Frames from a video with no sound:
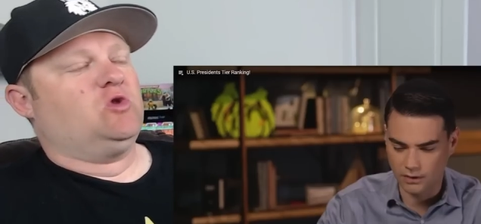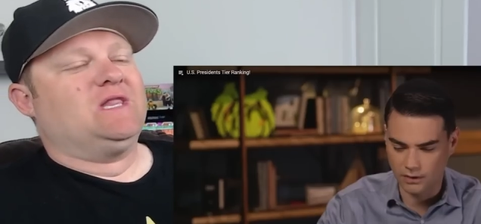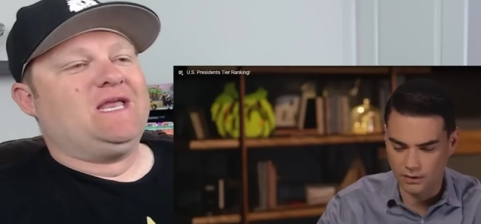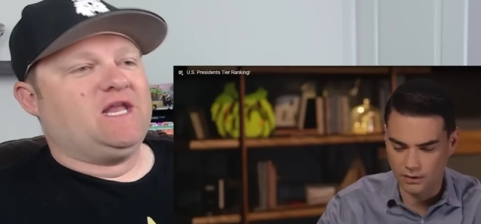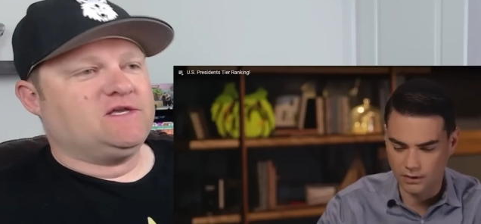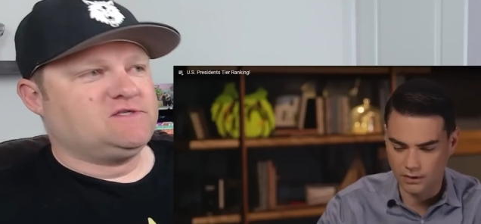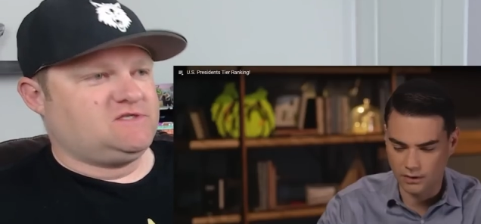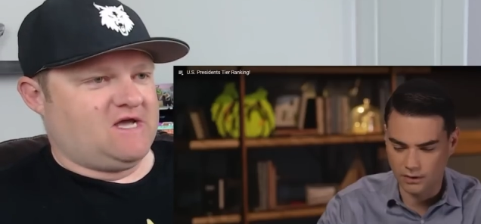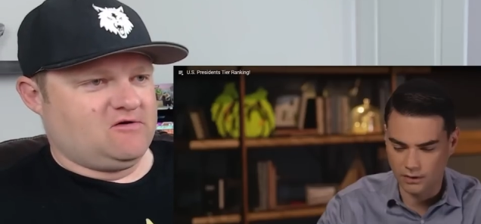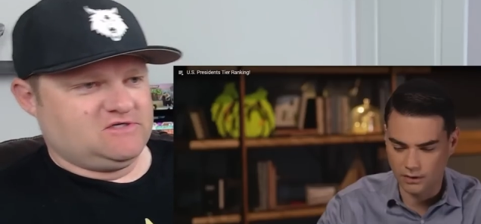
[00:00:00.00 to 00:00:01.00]
Speaker 1: leanings
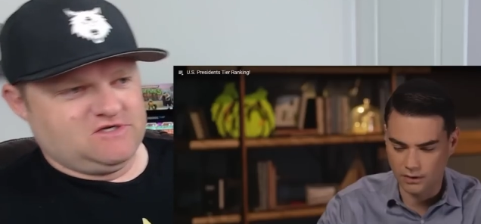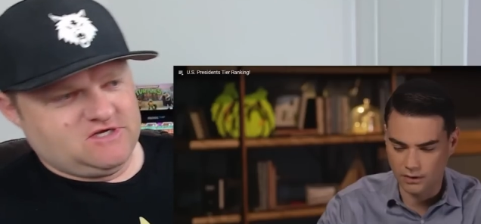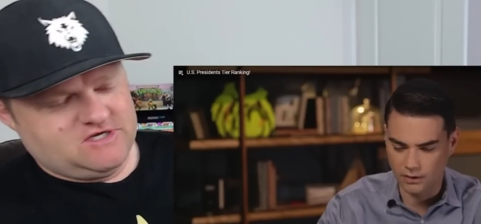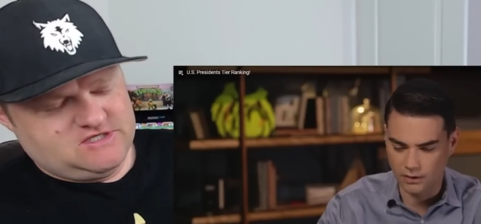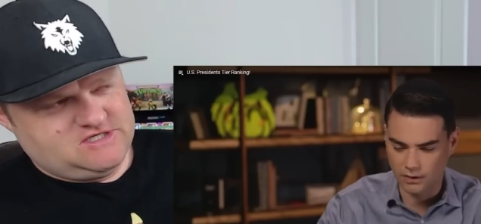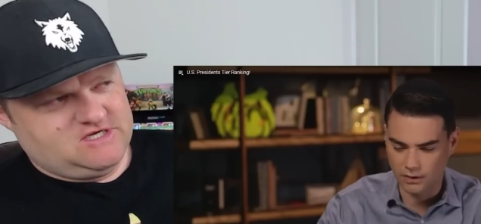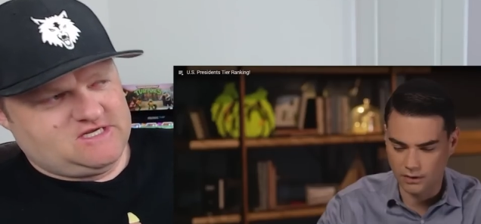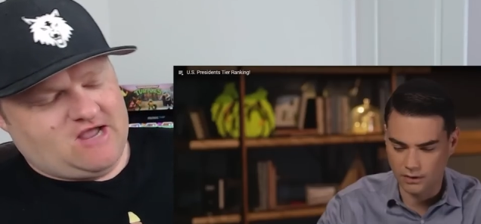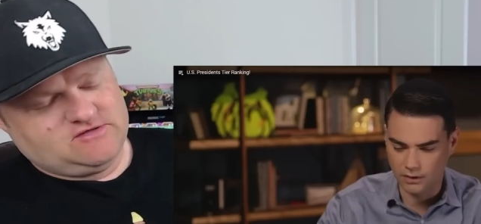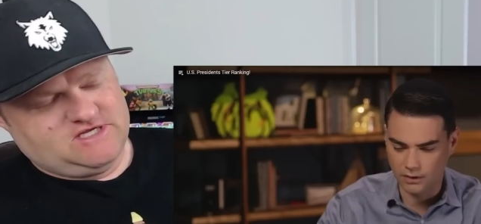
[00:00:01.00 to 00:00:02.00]
down to the
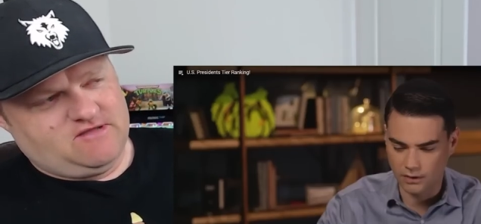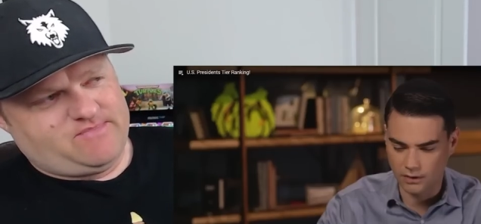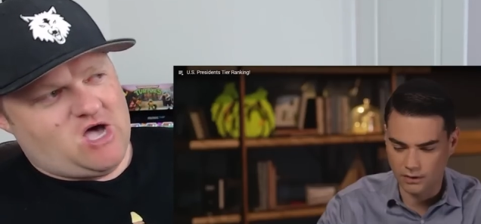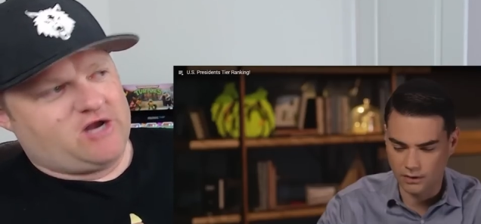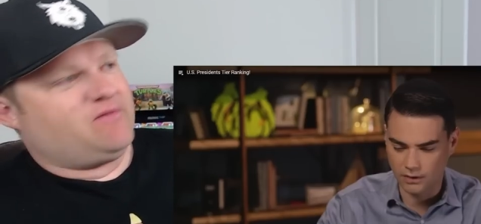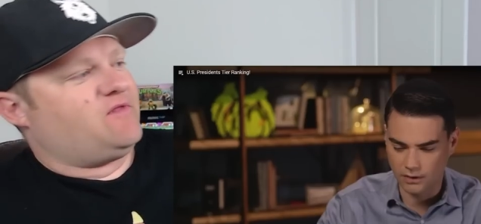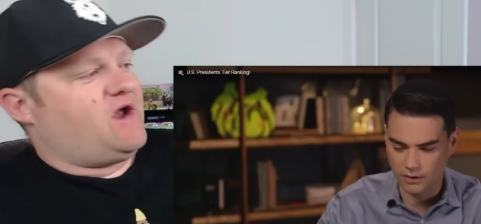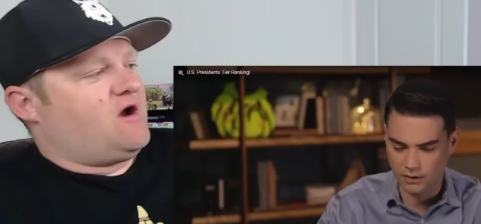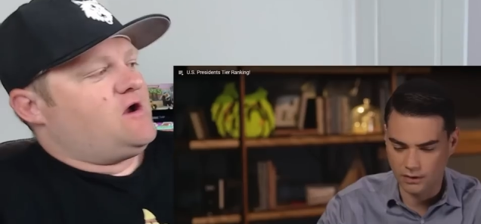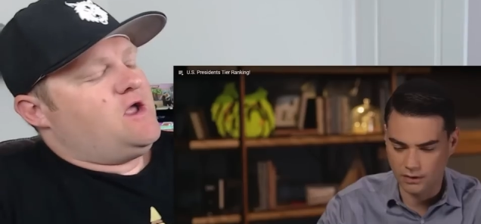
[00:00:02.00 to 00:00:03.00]
down to the bottom
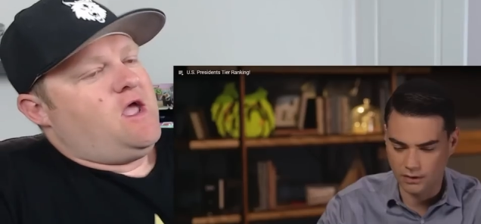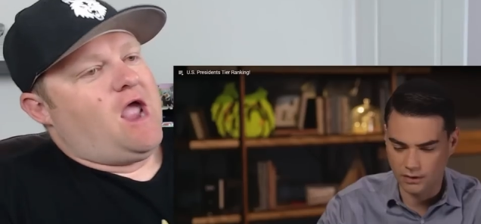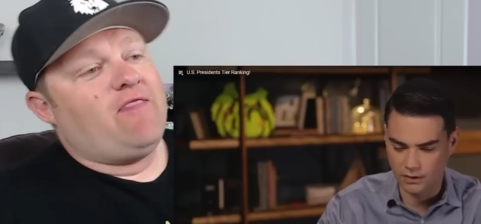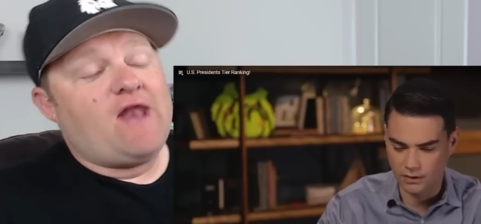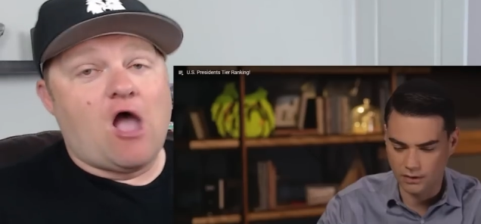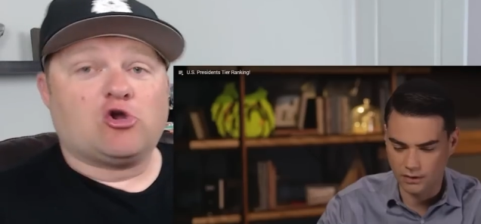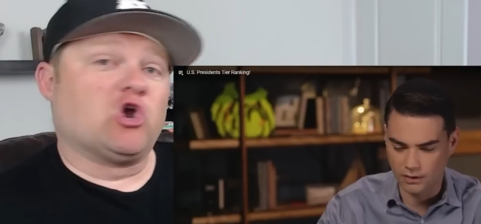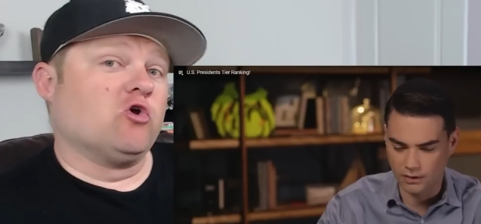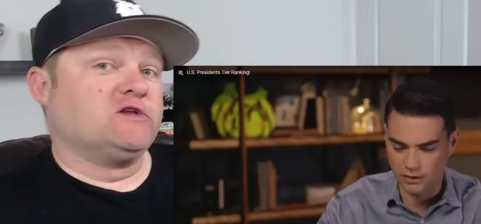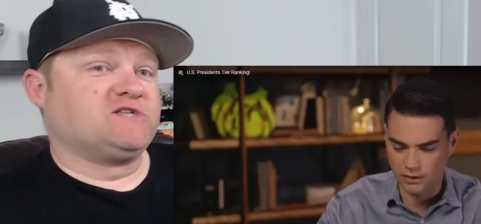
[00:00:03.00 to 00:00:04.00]
there? And then how
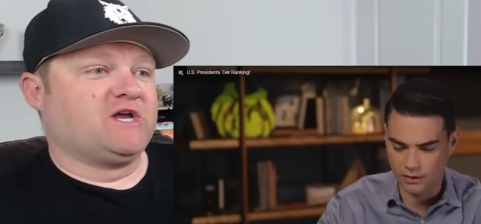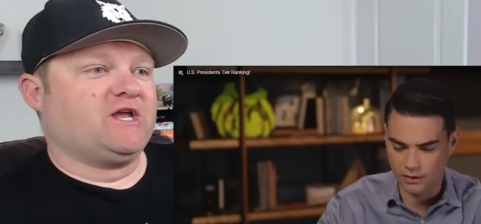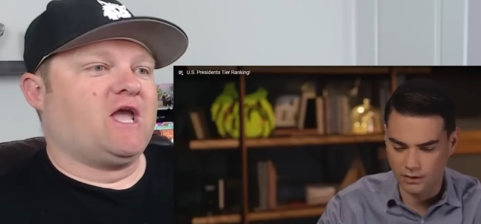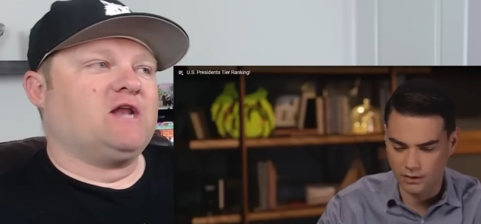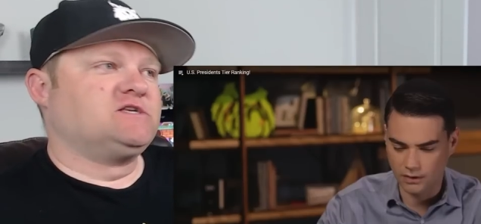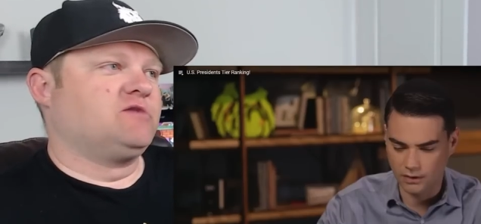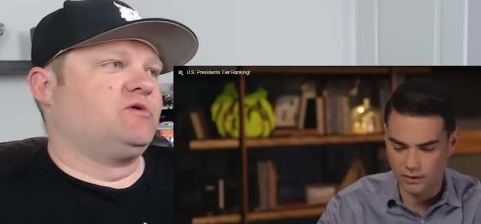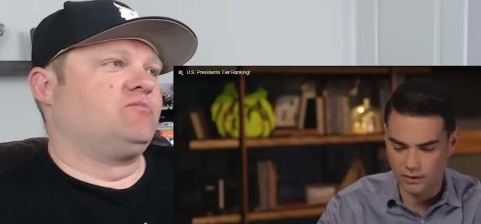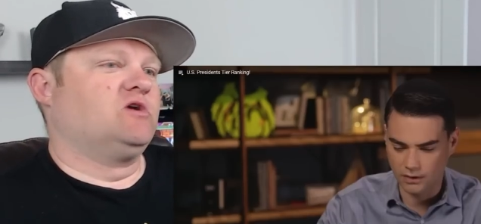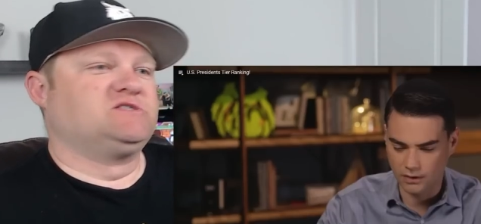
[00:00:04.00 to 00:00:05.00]
current is it going to get? Is he going to
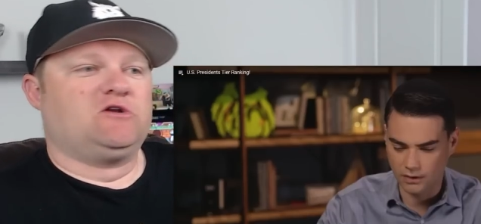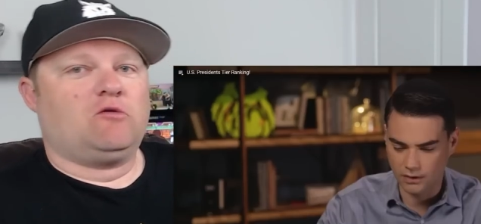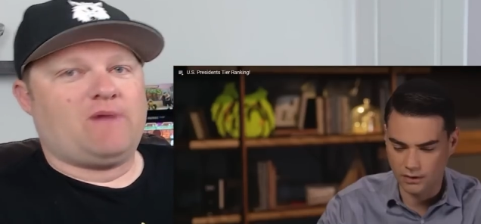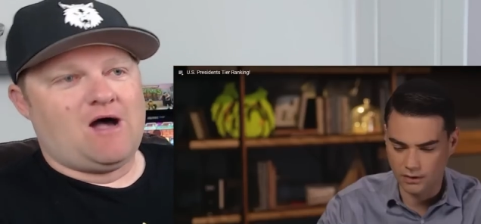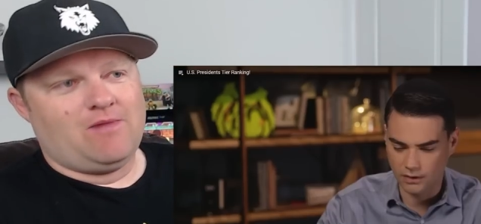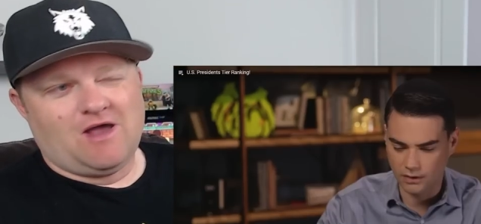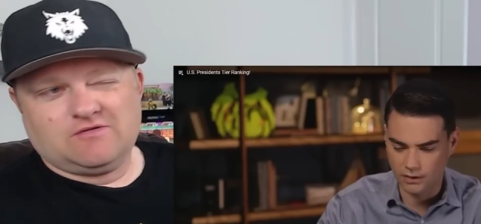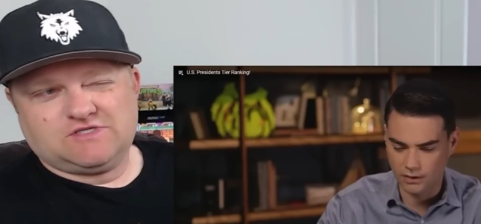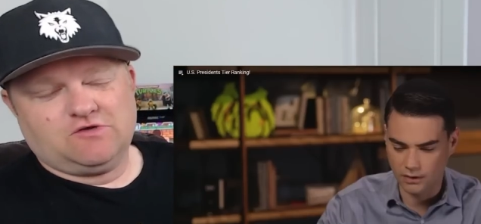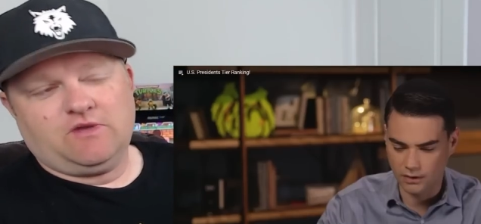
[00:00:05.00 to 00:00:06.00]
put President Obama? I
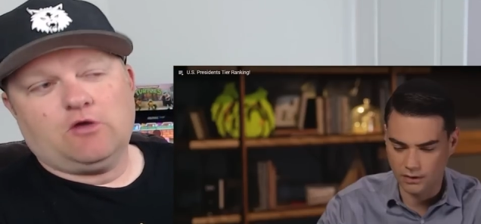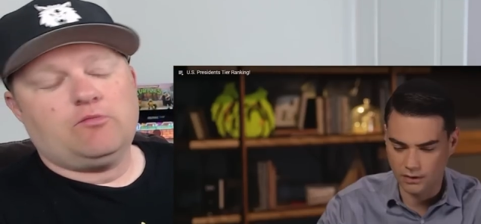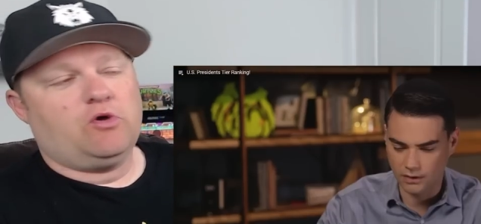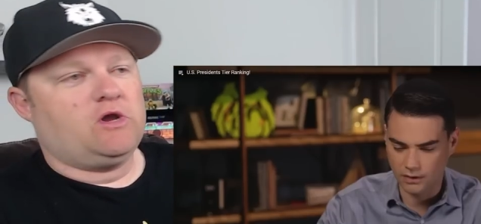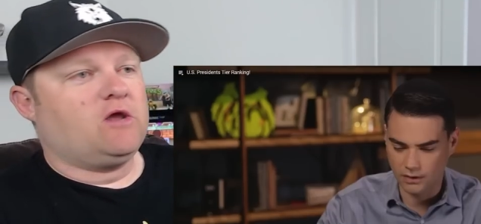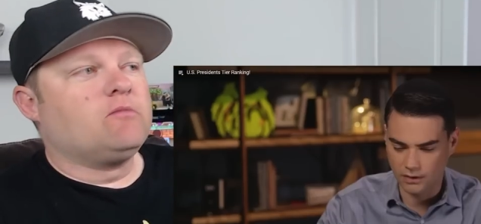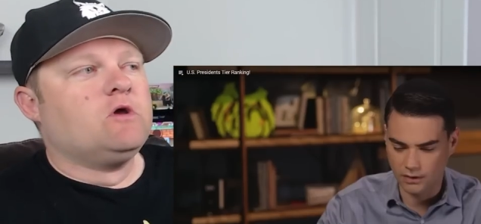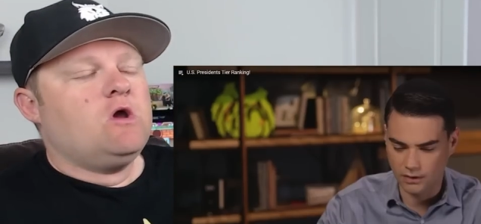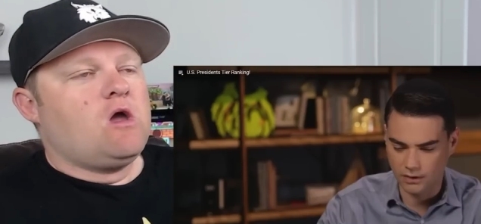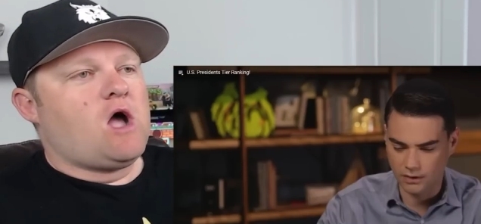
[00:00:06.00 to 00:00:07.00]
assume he would put him
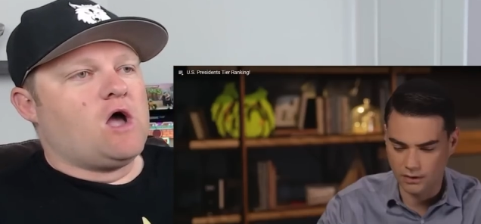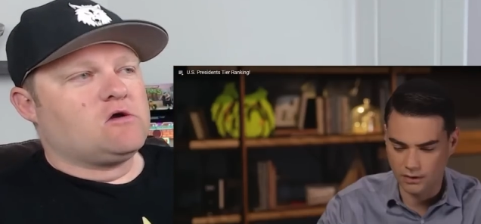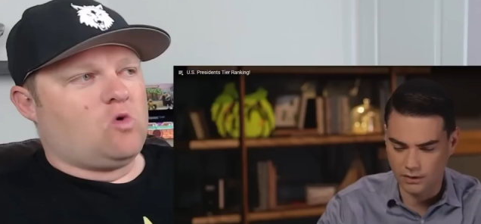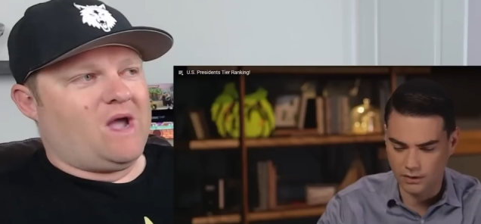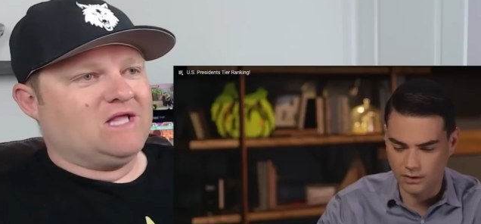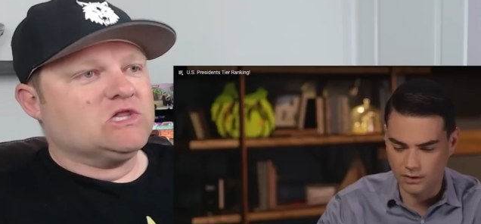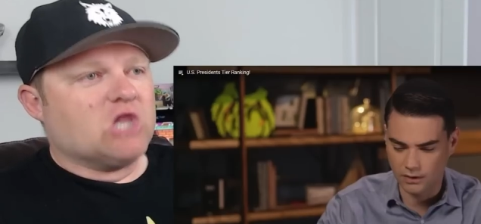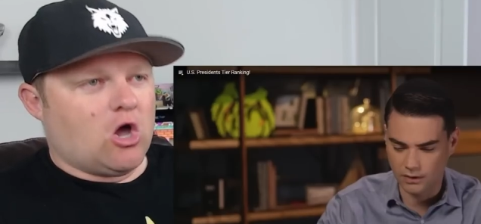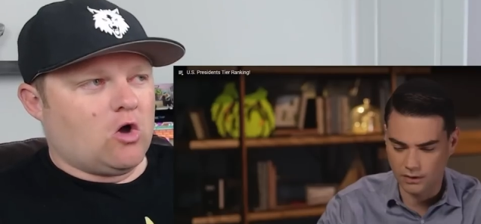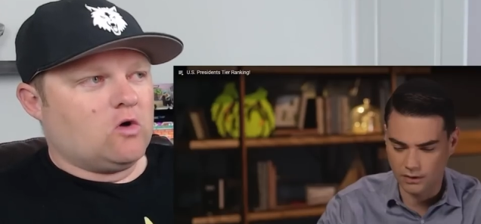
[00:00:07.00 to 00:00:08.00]
quite
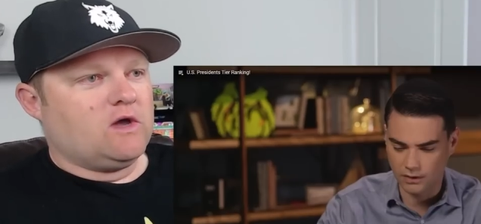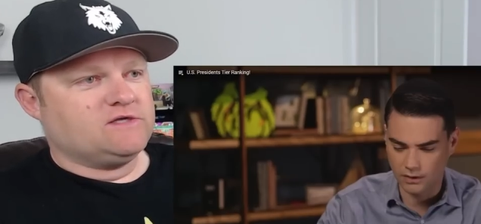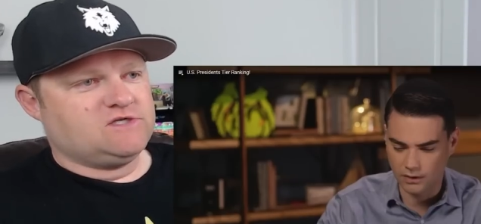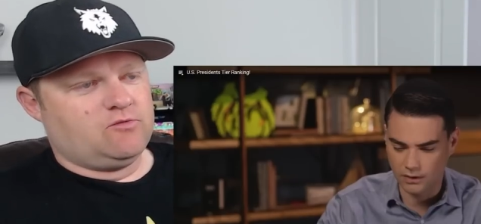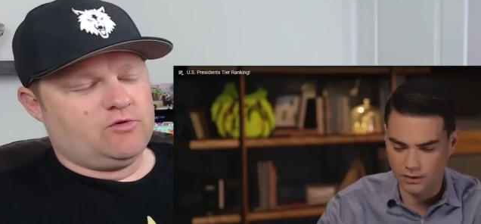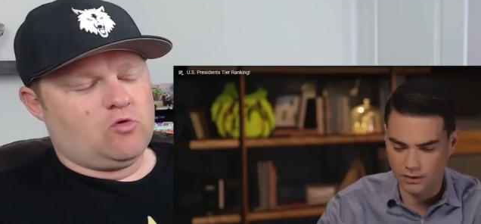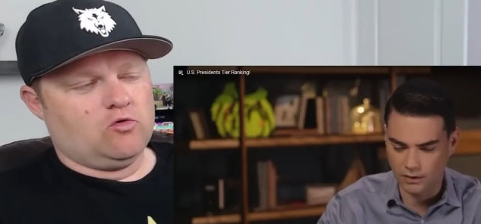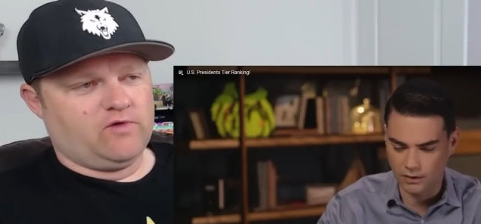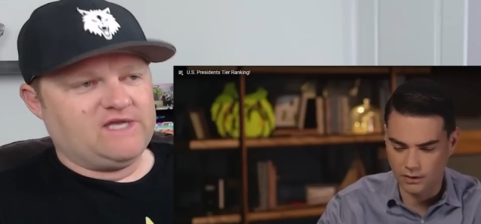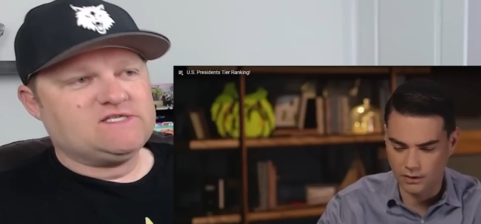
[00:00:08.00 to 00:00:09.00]
low as someone more
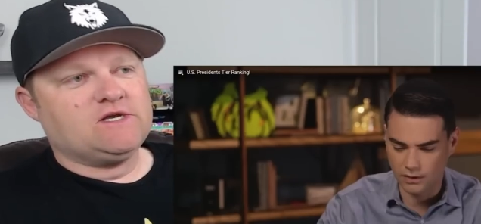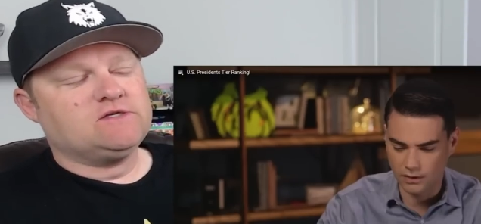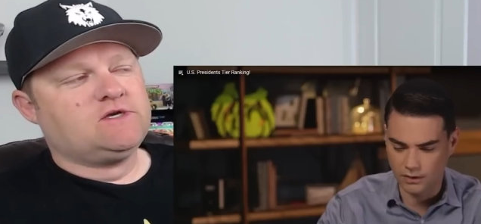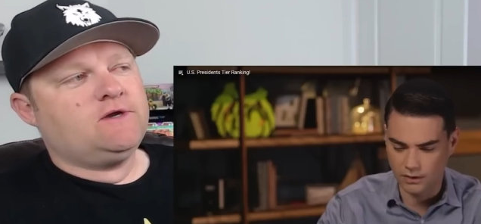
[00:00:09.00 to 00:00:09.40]
recent,